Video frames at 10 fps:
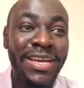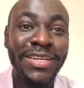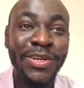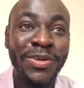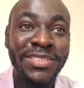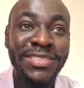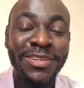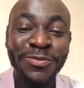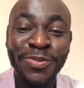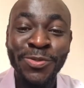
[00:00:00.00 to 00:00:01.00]
The other side
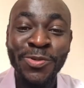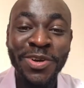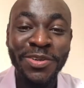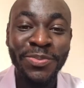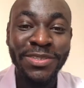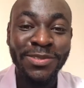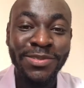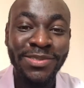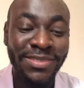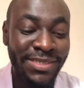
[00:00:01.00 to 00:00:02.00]
of people who are not medical
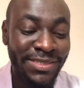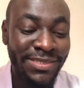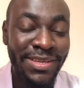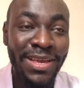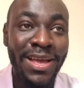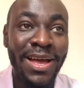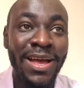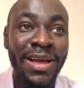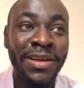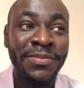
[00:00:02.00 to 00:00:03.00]
students,
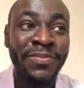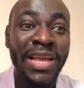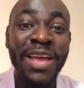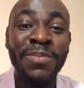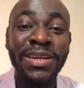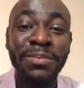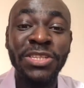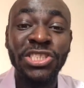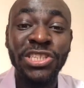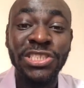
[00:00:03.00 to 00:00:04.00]
I met them in
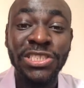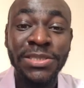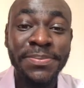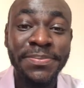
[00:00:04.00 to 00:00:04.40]
church.